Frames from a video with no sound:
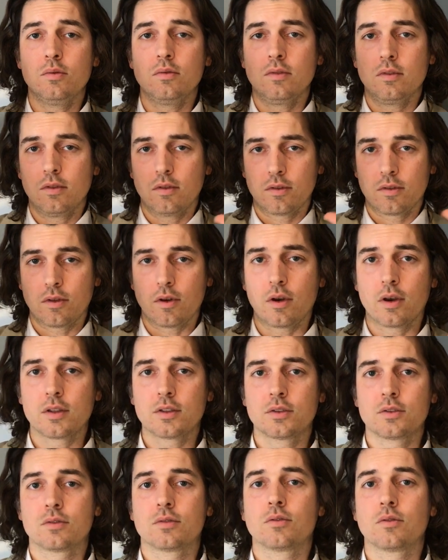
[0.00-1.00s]
your
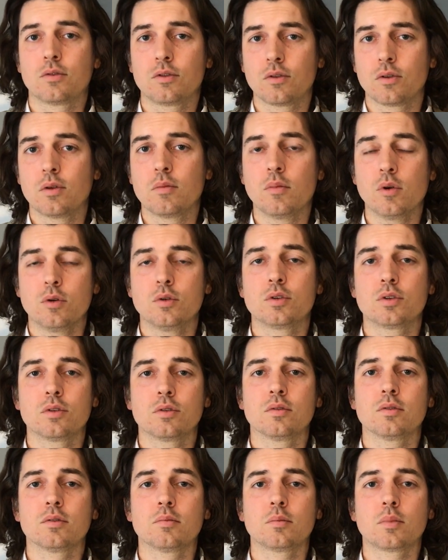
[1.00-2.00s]
thoughts or your
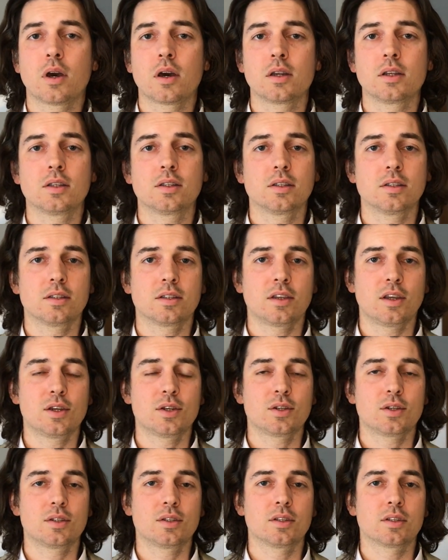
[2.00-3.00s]
emotional body
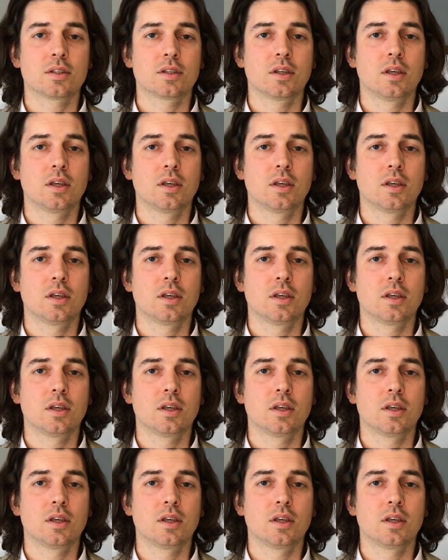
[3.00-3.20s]
sensations.